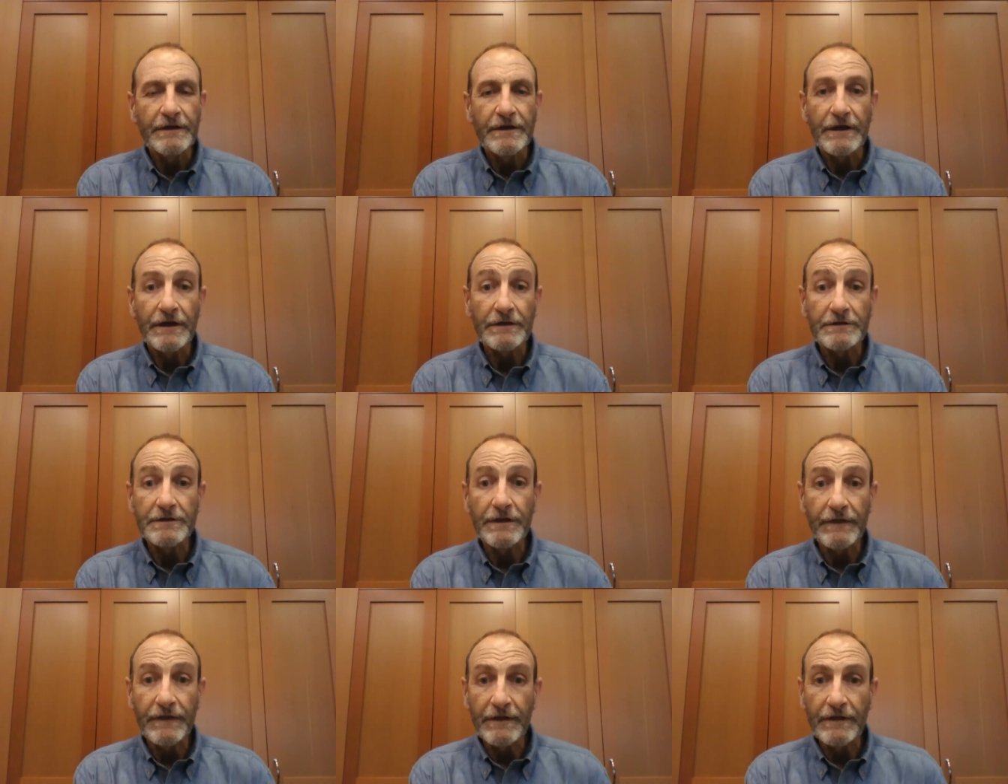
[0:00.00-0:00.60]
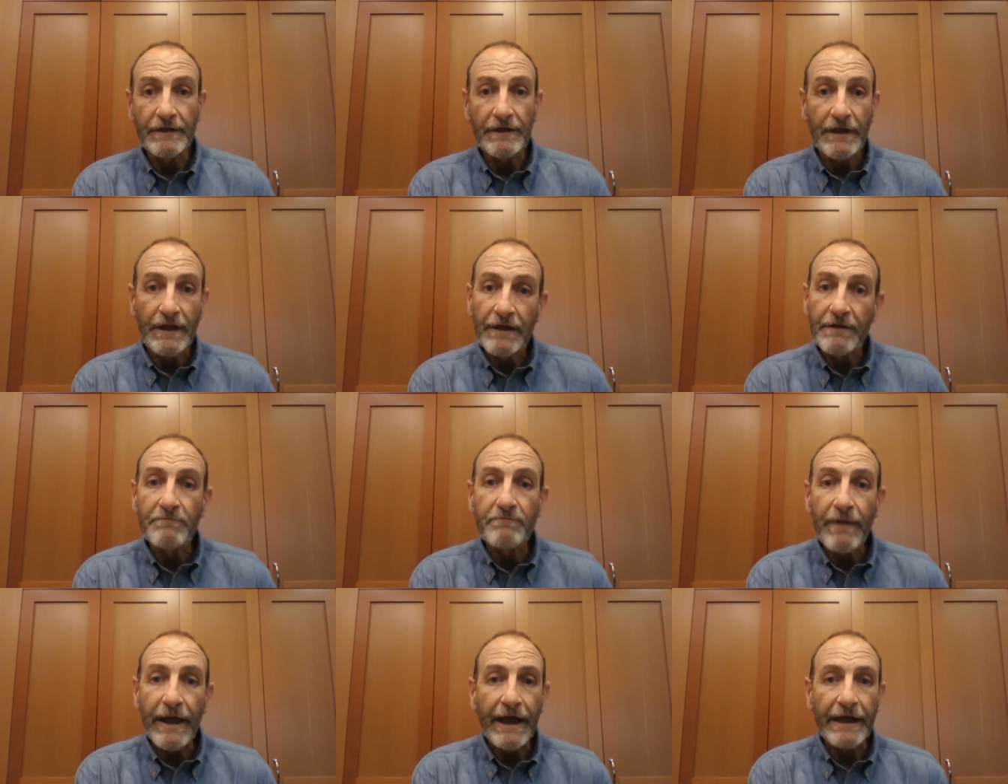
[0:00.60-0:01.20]
uh, to the
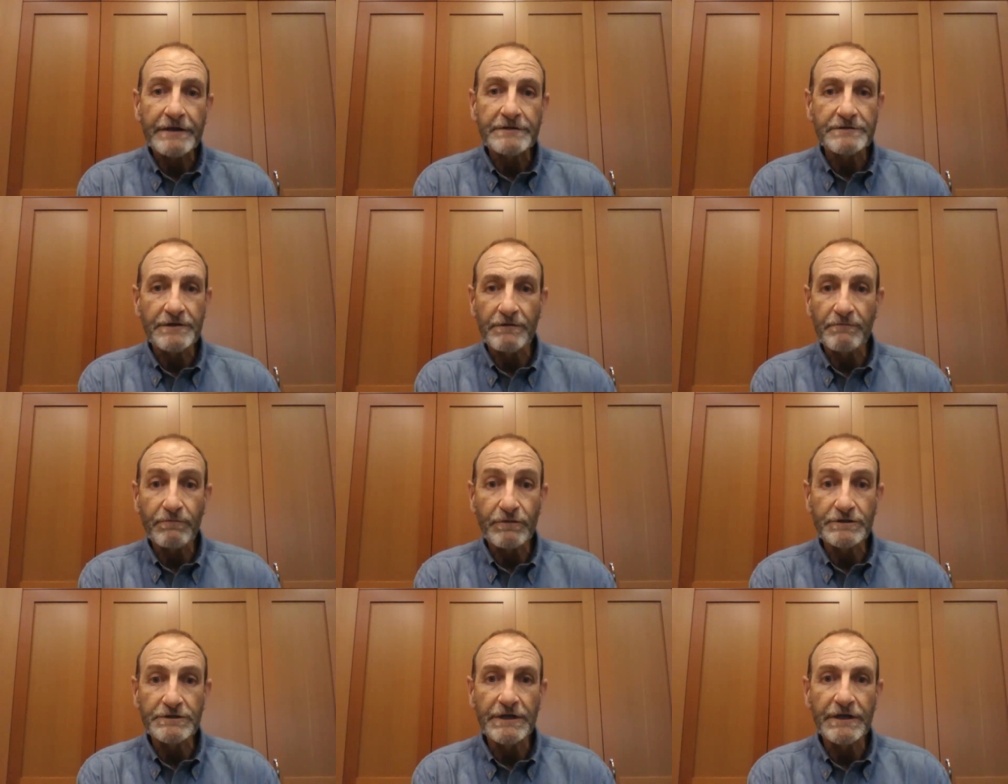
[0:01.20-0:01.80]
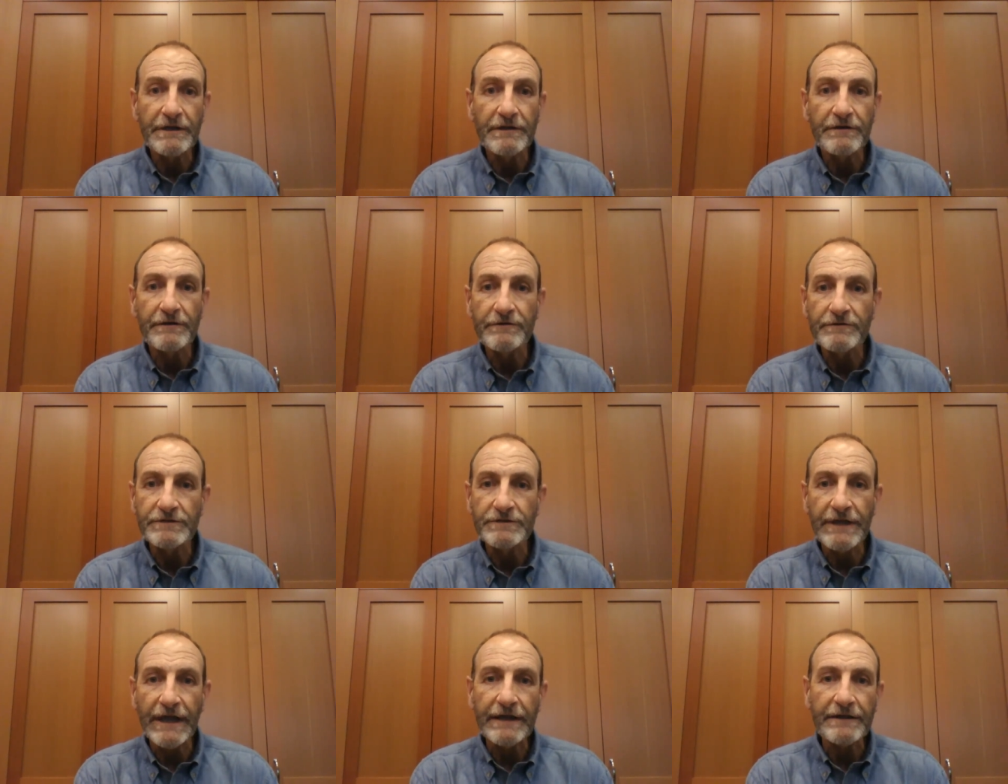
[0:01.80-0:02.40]
impacts on particular
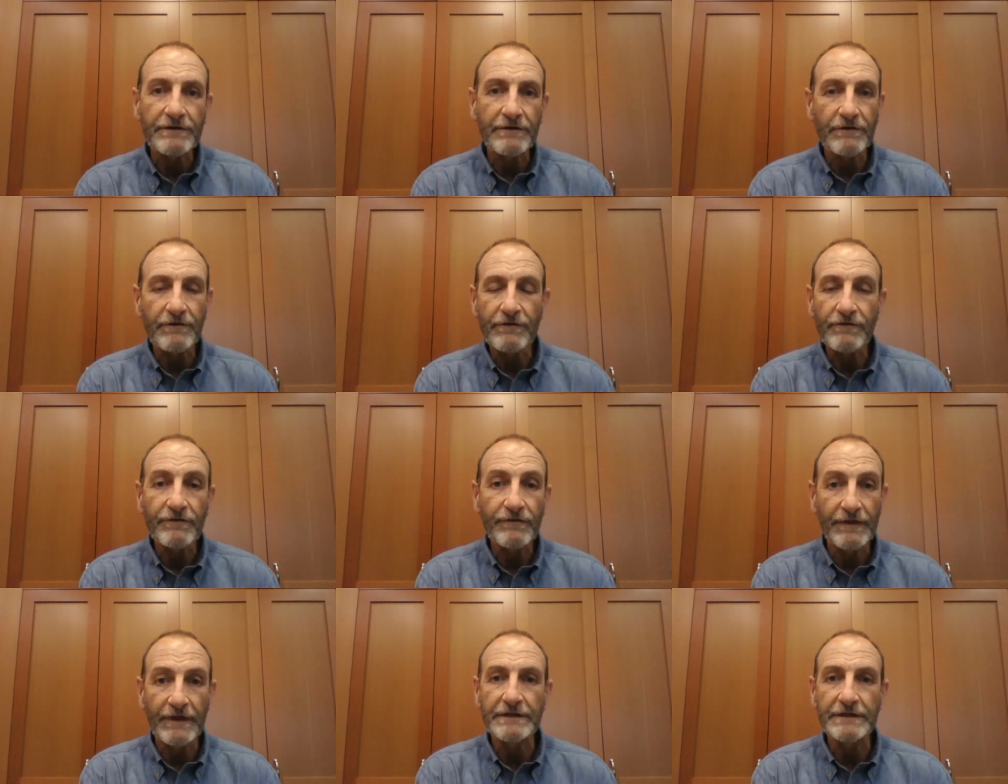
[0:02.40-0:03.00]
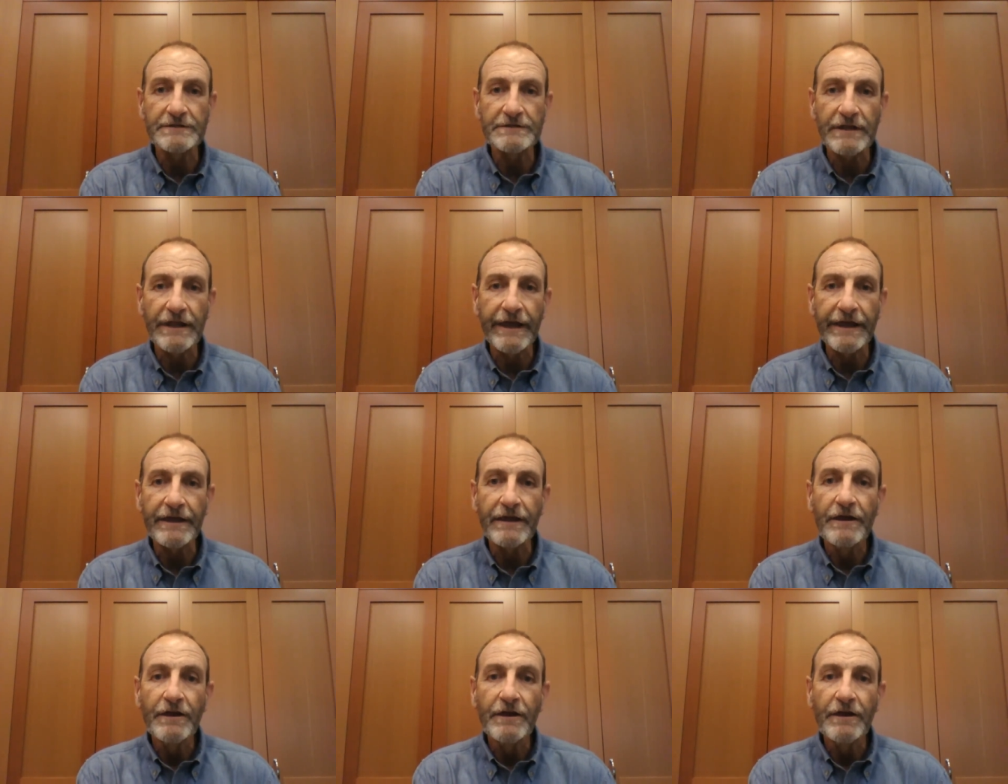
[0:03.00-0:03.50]
sectors, things like